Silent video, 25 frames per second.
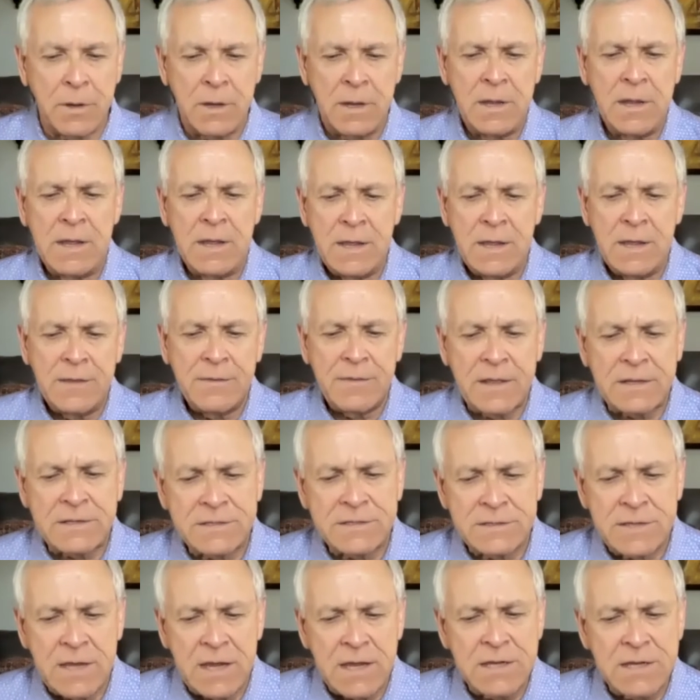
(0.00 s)
But
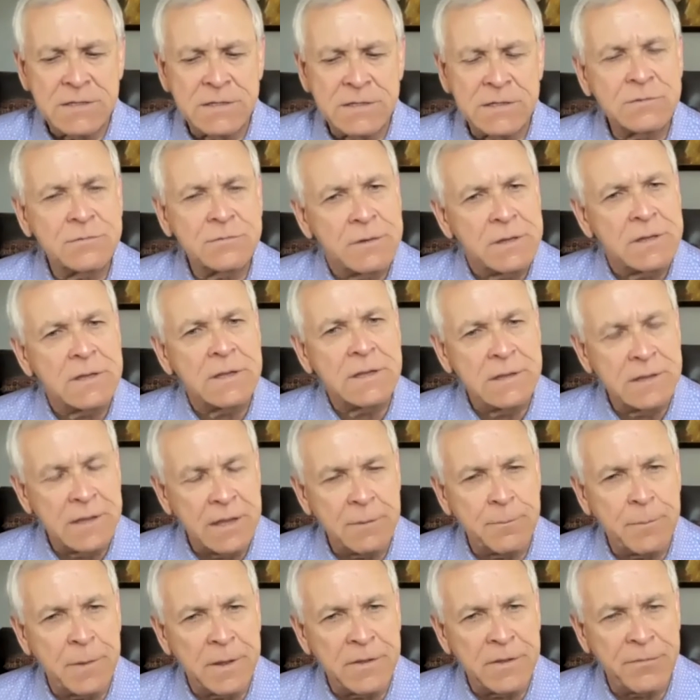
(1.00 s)
that stage is really
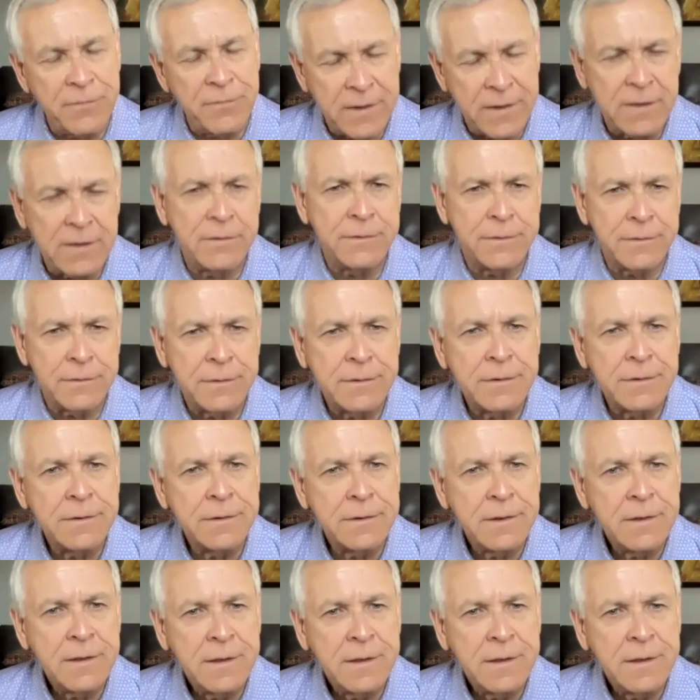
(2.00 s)
led by the founder.